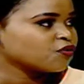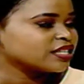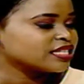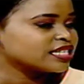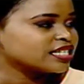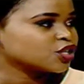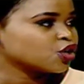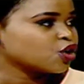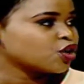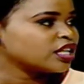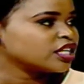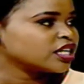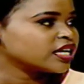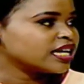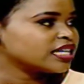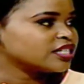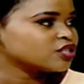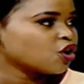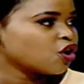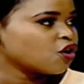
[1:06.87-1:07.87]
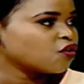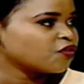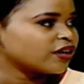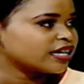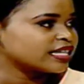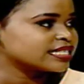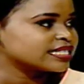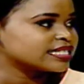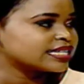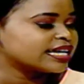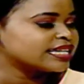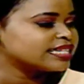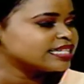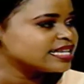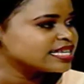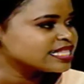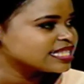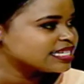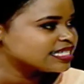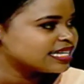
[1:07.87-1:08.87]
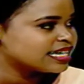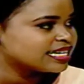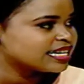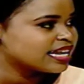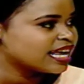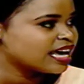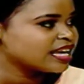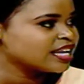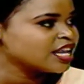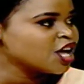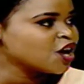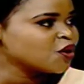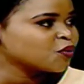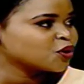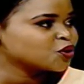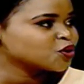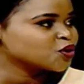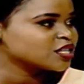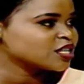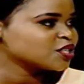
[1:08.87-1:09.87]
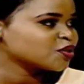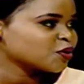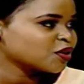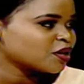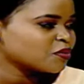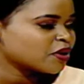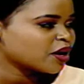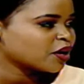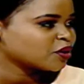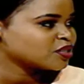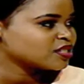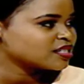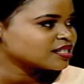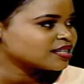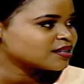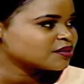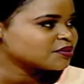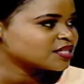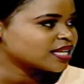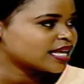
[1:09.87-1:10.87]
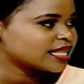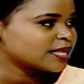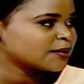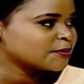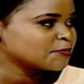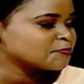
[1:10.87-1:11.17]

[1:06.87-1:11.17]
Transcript: Is it calling it off, extending the deadline? What was it all about, Seth?